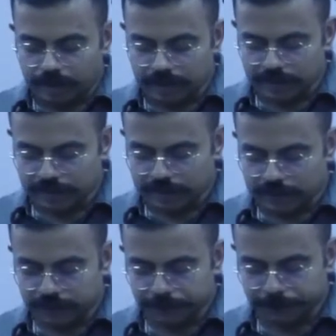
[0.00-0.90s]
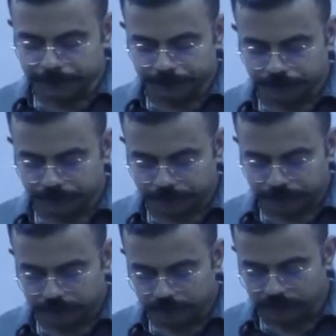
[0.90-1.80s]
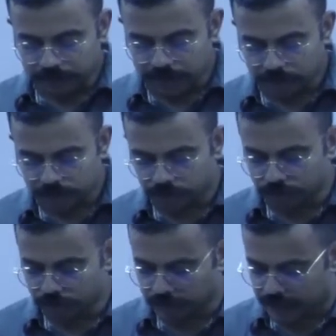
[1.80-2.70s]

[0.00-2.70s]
Earlier, there was no